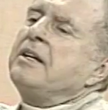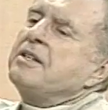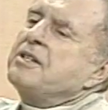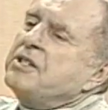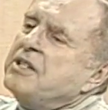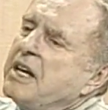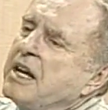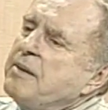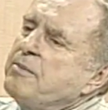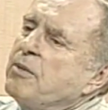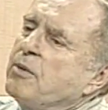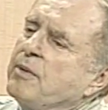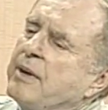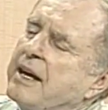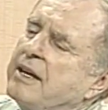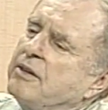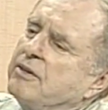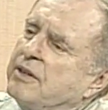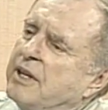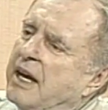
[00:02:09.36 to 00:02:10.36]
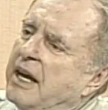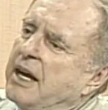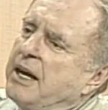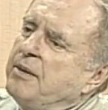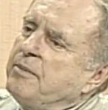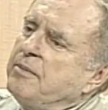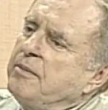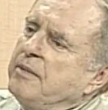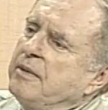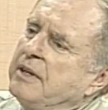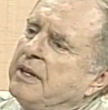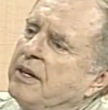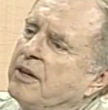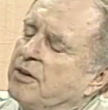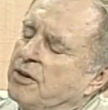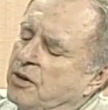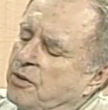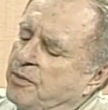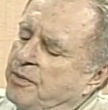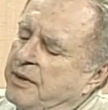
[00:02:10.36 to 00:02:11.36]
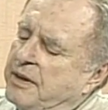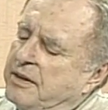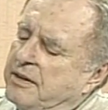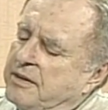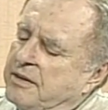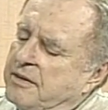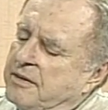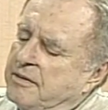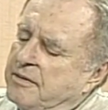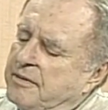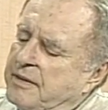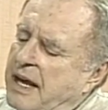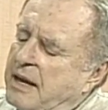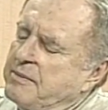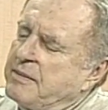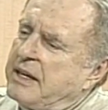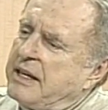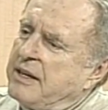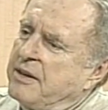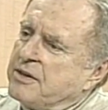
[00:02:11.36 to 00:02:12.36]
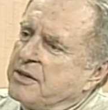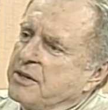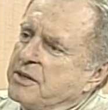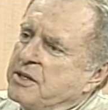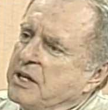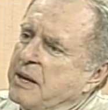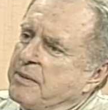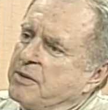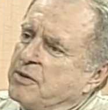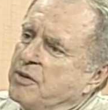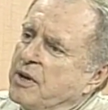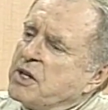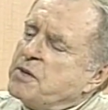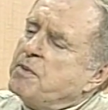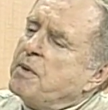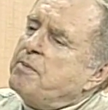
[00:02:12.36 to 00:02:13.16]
Sam Maranto came here. You've been that many years at the same address,